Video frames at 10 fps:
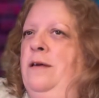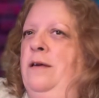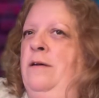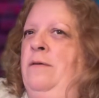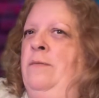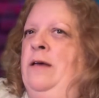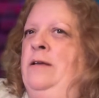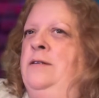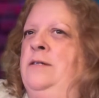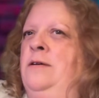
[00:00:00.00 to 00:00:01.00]
You know what I mean?
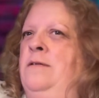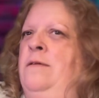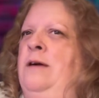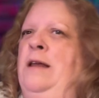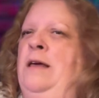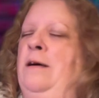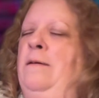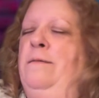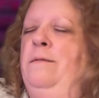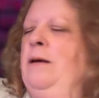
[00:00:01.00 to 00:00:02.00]
So anyhow,
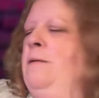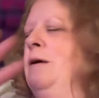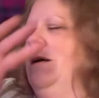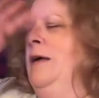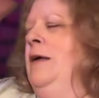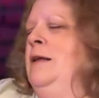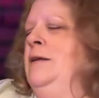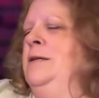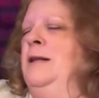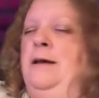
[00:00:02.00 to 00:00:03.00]
I'm not going to get
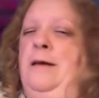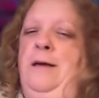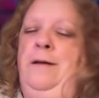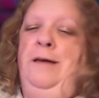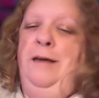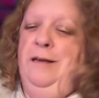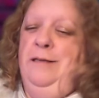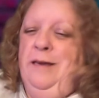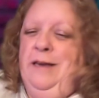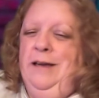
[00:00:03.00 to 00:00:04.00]
into that again,
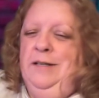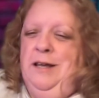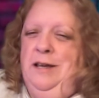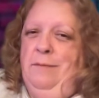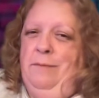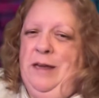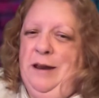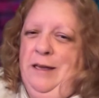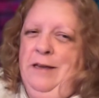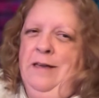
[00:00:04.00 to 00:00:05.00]
like I did at the
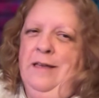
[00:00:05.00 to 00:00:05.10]
beginning.